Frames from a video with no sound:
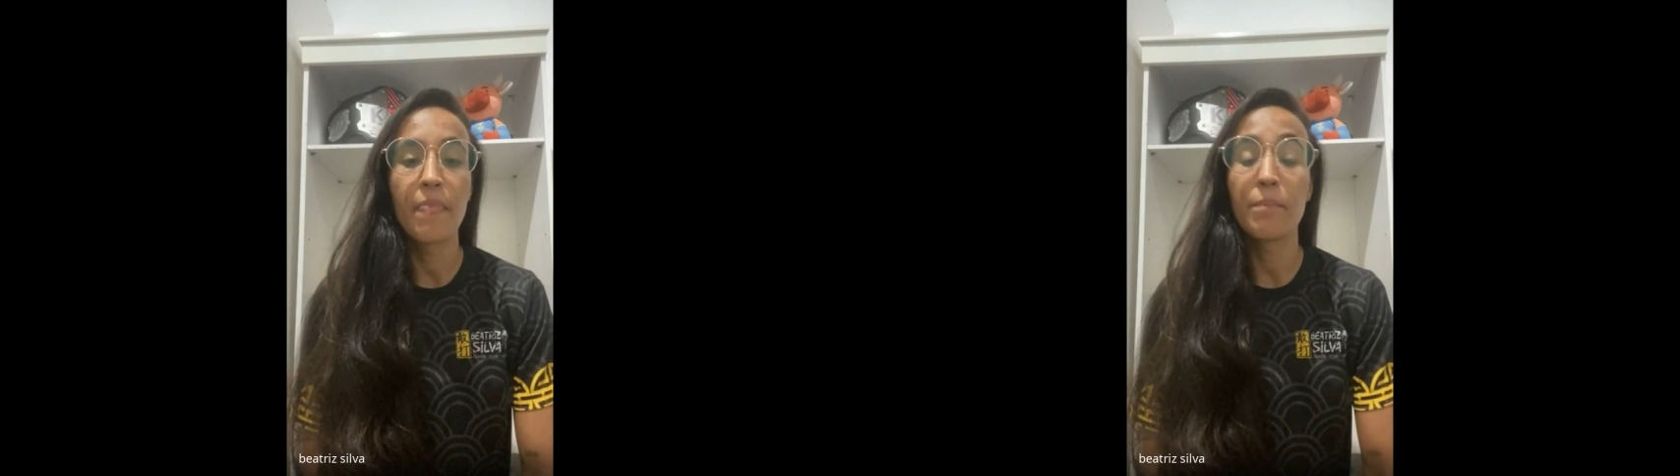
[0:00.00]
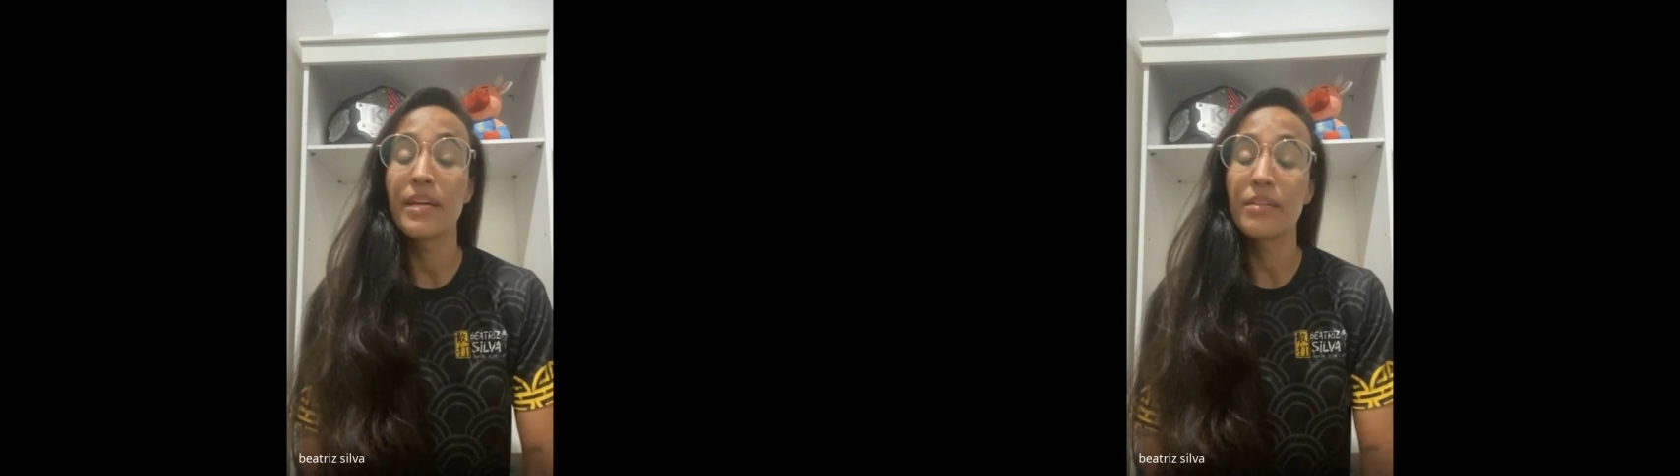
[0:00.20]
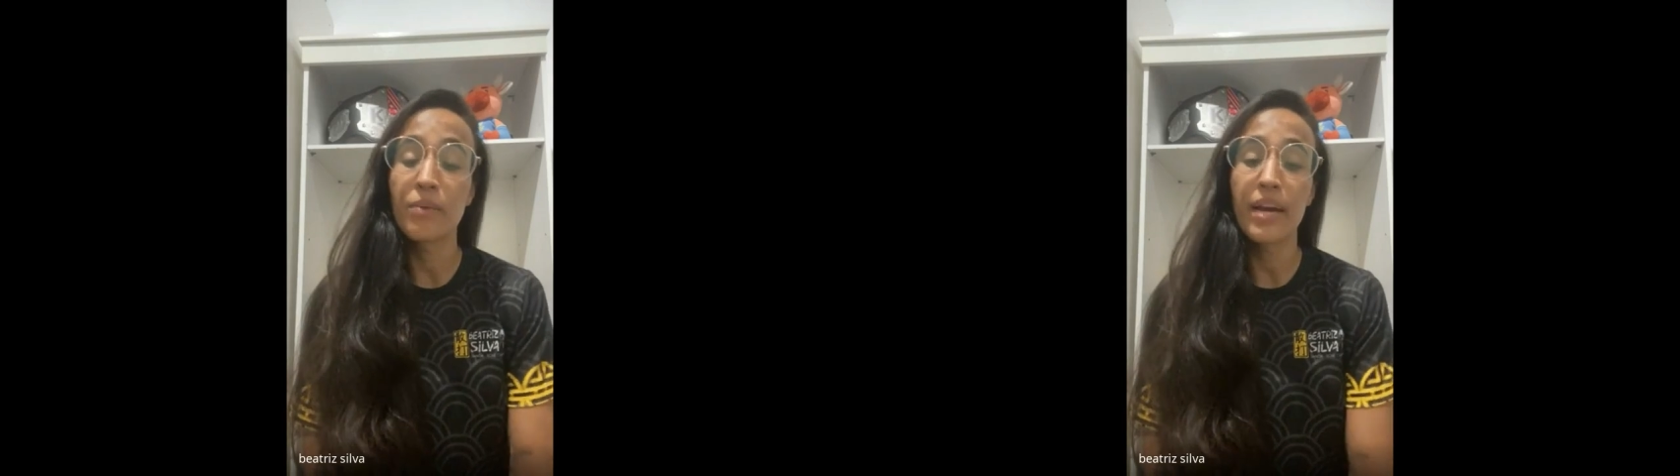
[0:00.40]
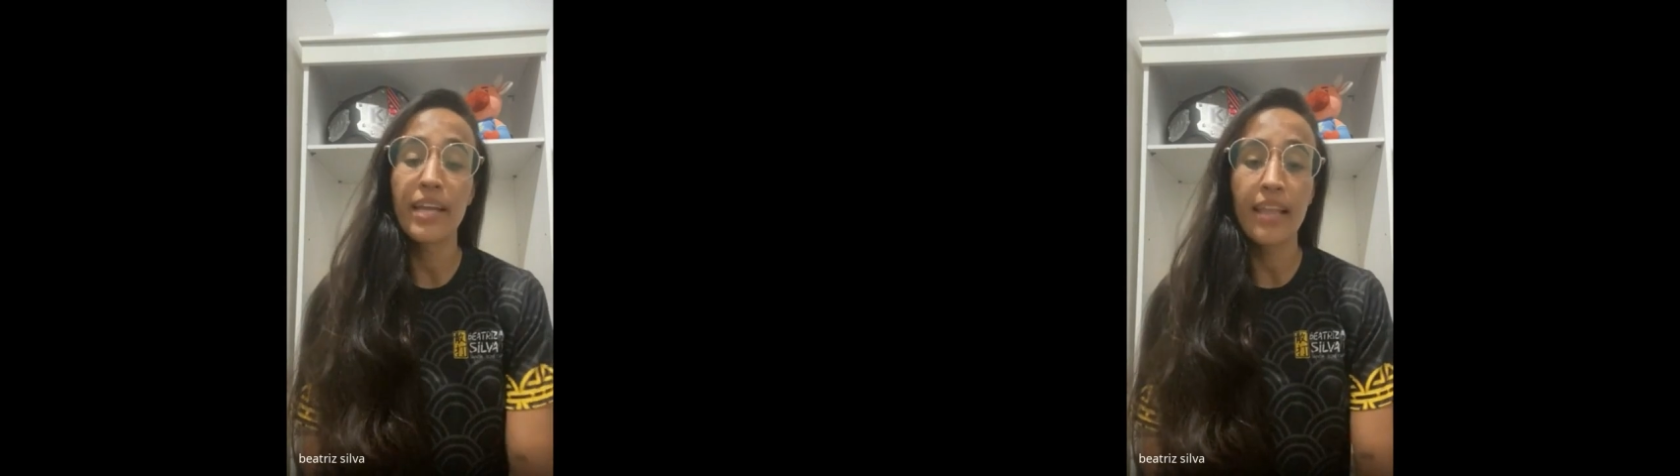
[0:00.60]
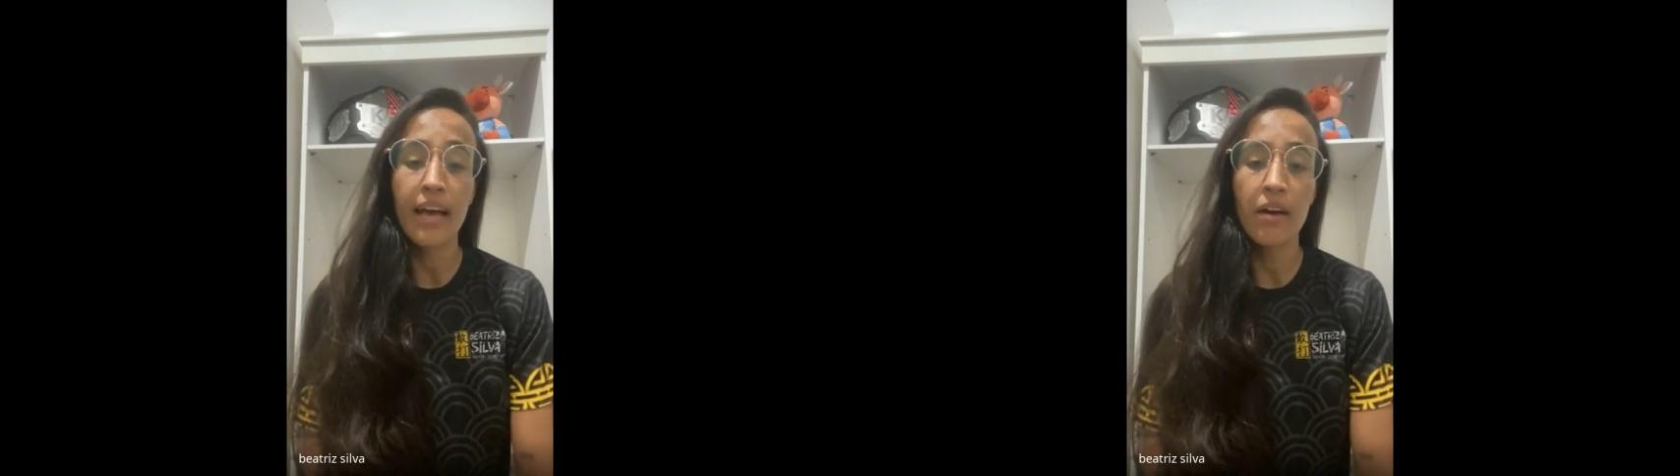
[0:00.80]
But
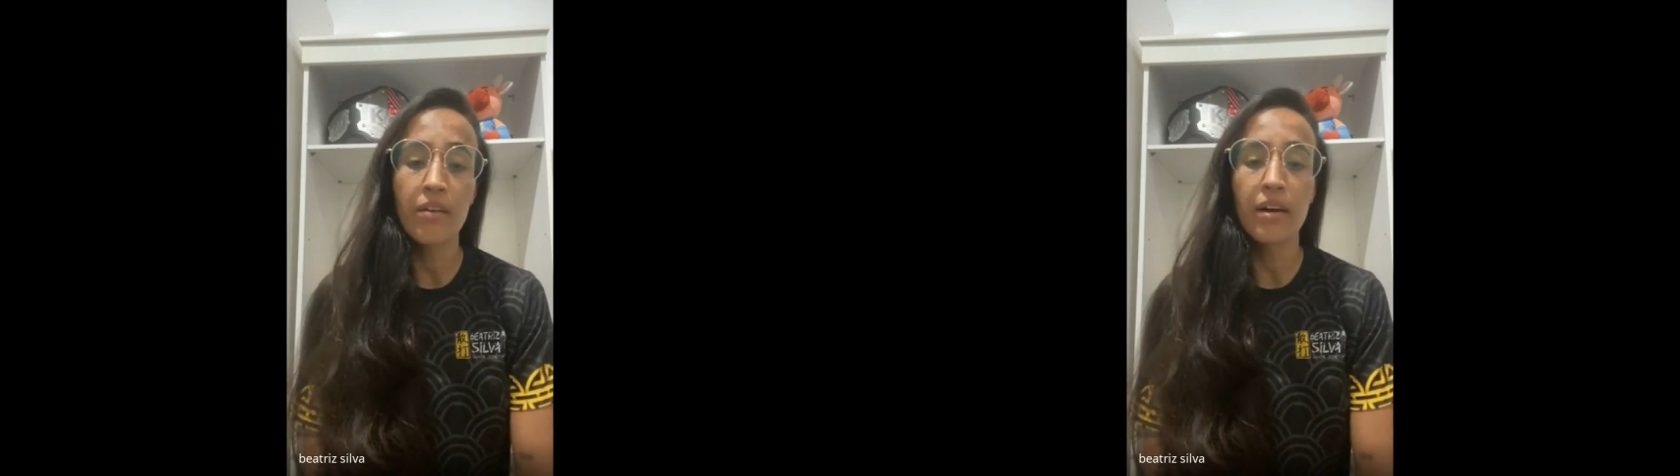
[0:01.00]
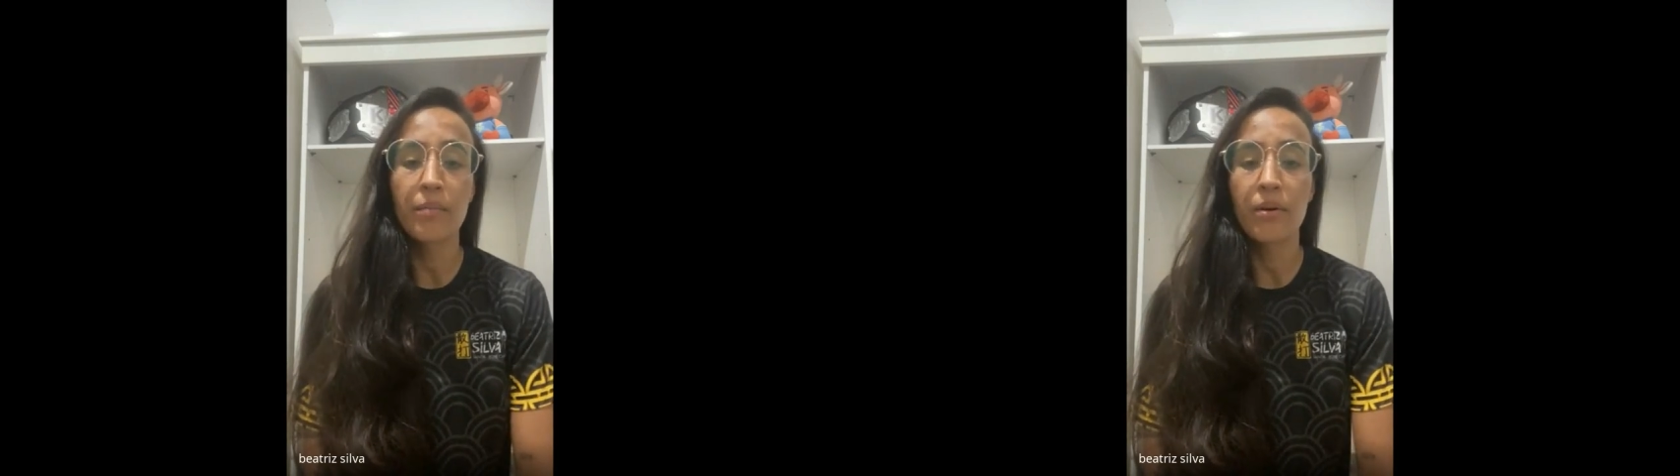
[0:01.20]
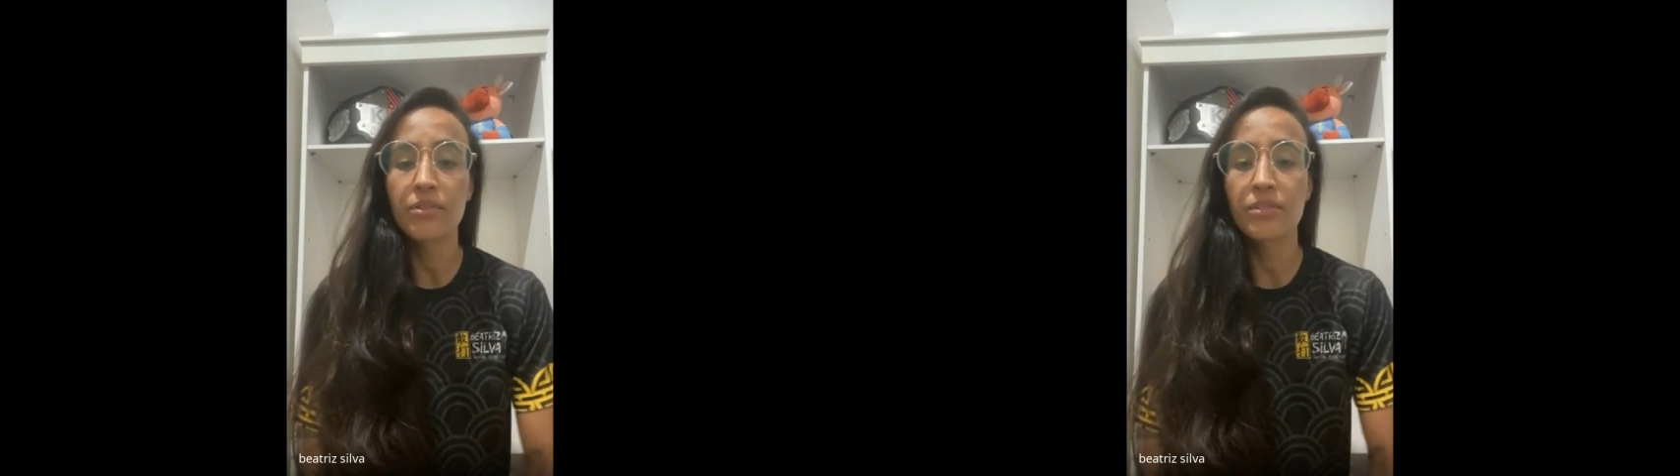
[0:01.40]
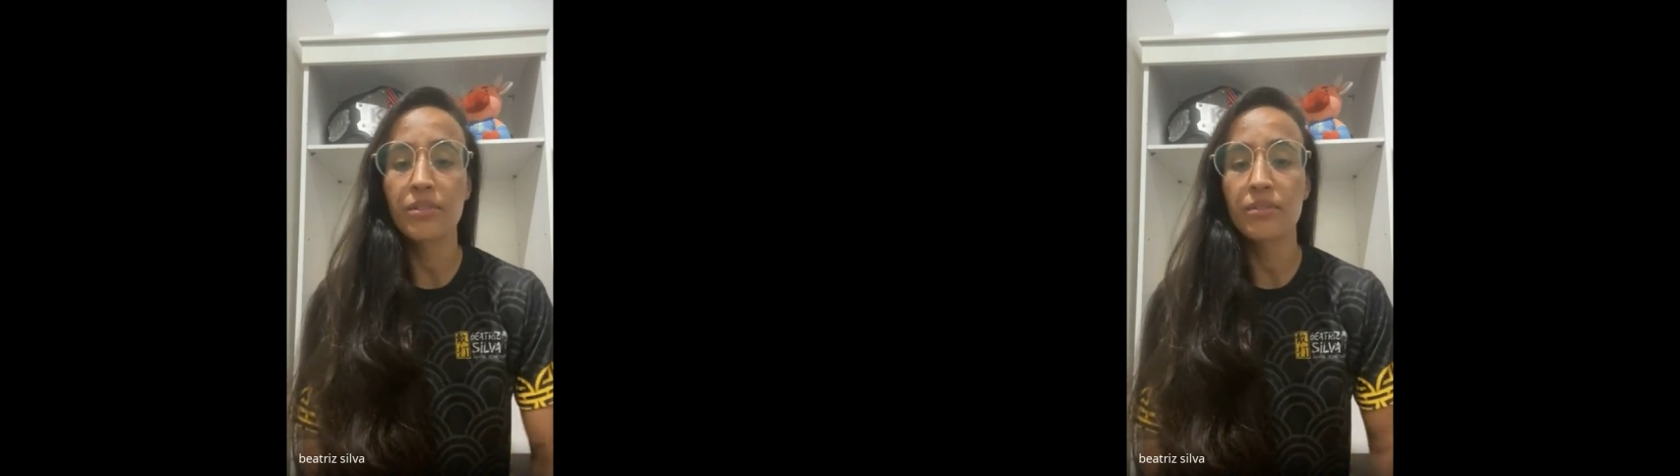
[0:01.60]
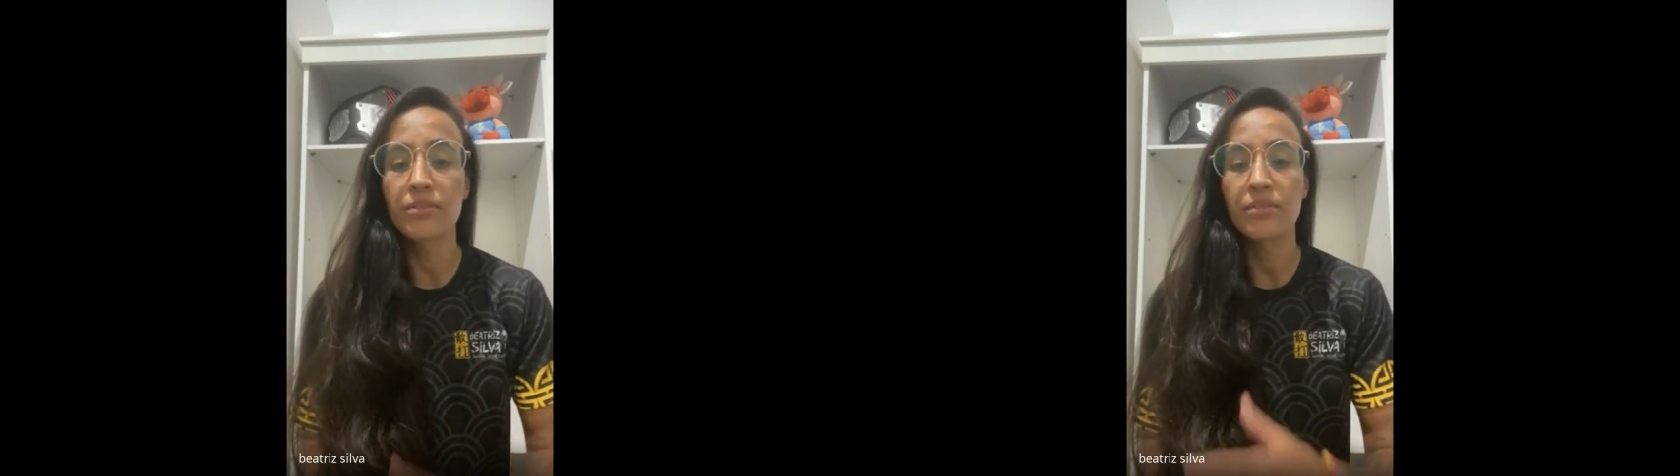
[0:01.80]
right now,
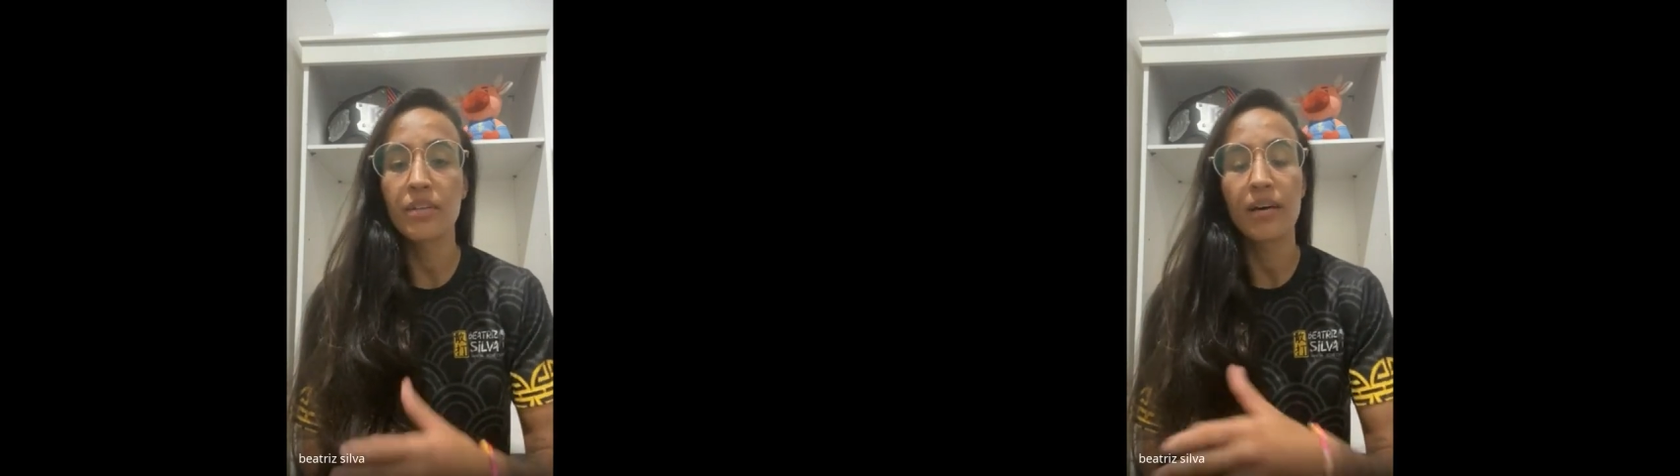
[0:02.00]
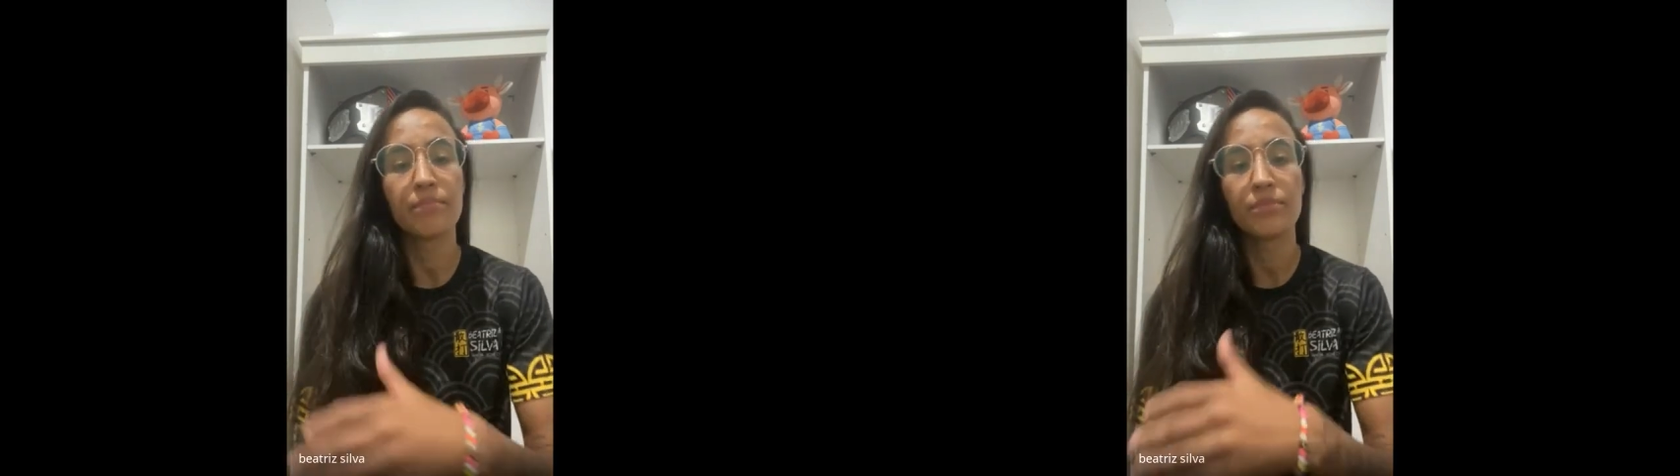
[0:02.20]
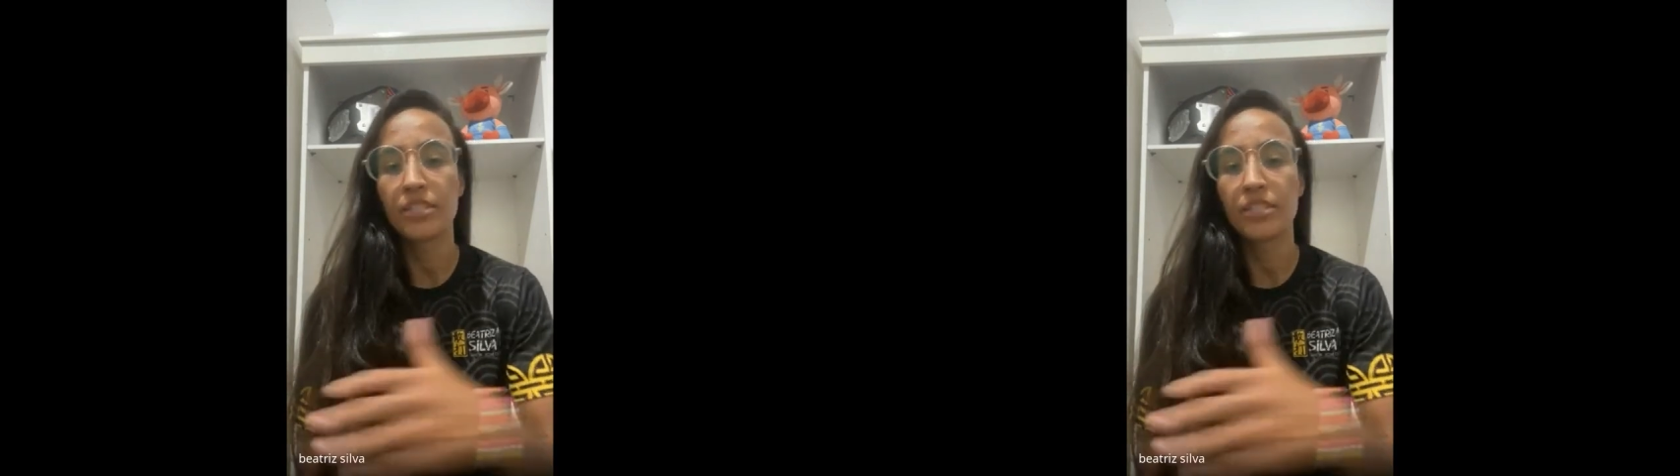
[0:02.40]
I'm